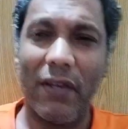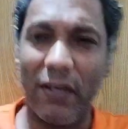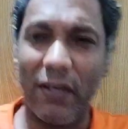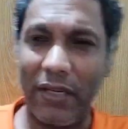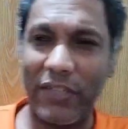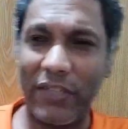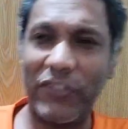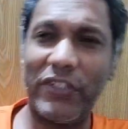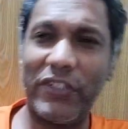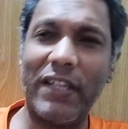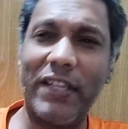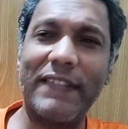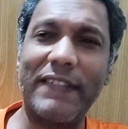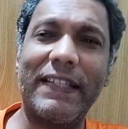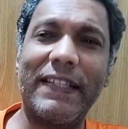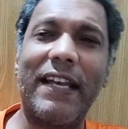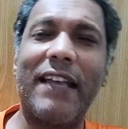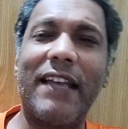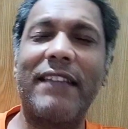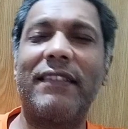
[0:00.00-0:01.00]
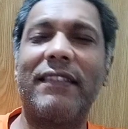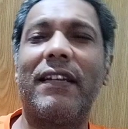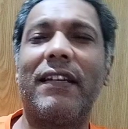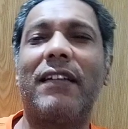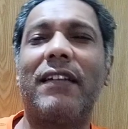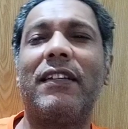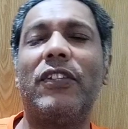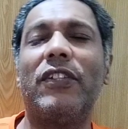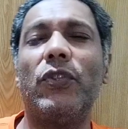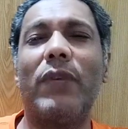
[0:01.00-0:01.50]
Russia says
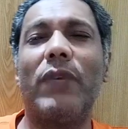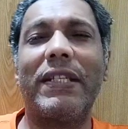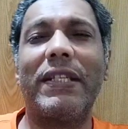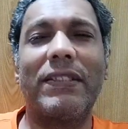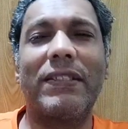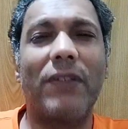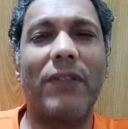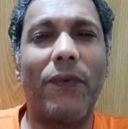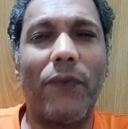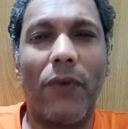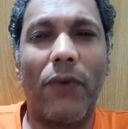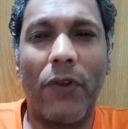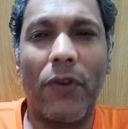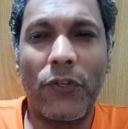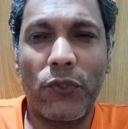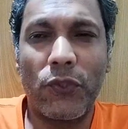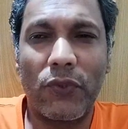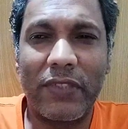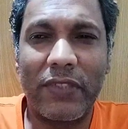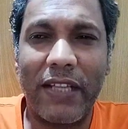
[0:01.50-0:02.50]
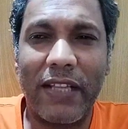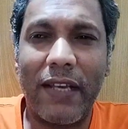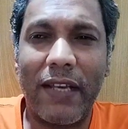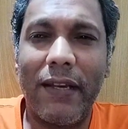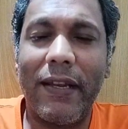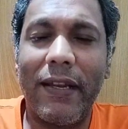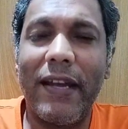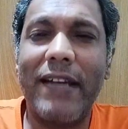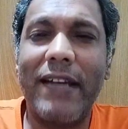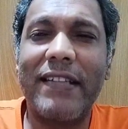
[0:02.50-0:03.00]
that US wants to
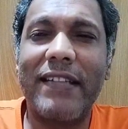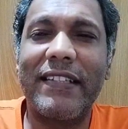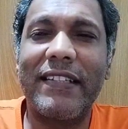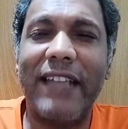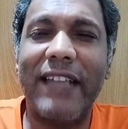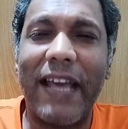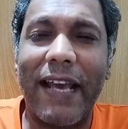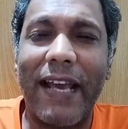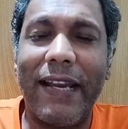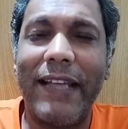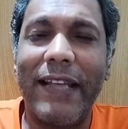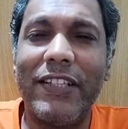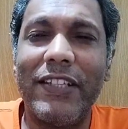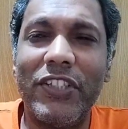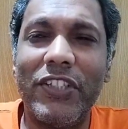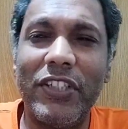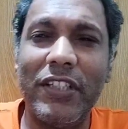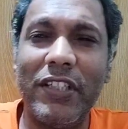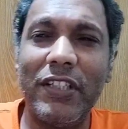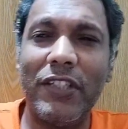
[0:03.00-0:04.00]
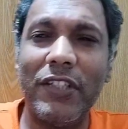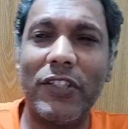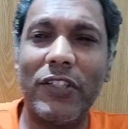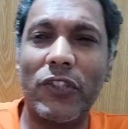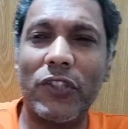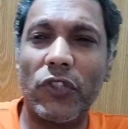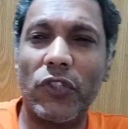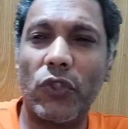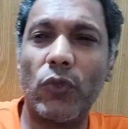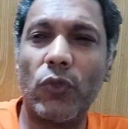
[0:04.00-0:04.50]
sell its
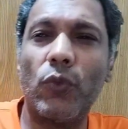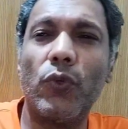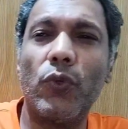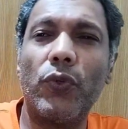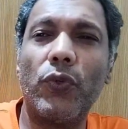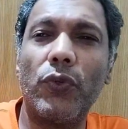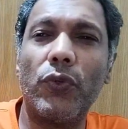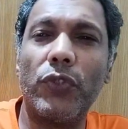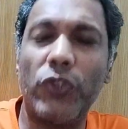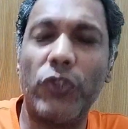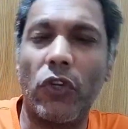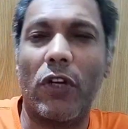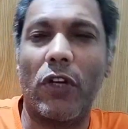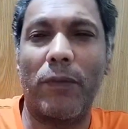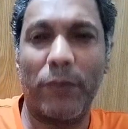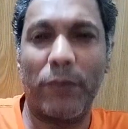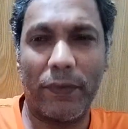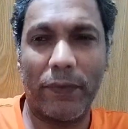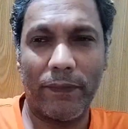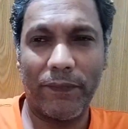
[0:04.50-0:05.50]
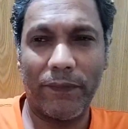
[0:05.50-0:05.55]
LNG to Europe.